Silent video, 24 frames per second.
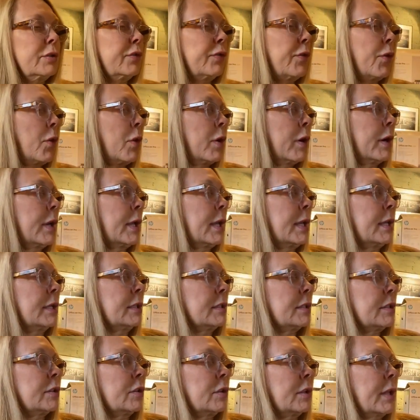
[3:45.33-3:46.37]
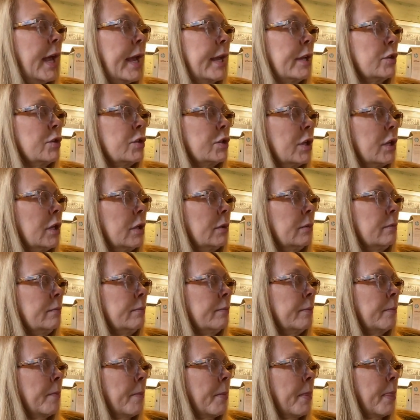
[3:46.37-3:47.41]
for installation
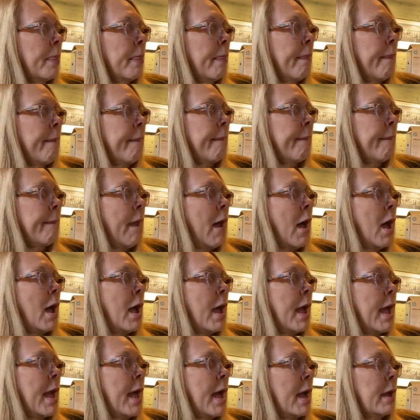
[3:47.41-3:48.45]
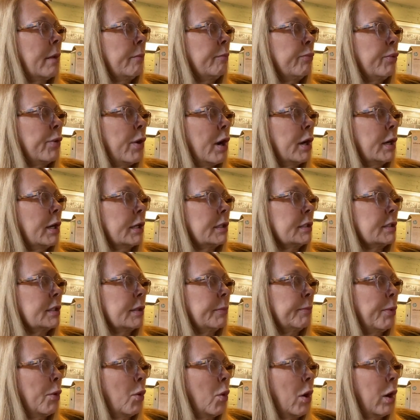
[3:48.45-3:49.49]
and product
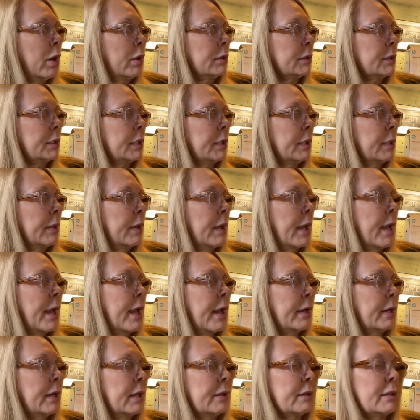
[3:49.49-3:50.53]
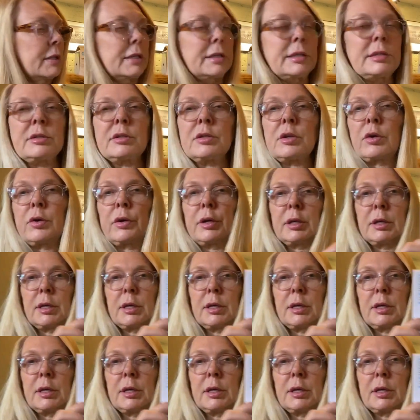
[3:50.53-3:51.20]
support. And these are in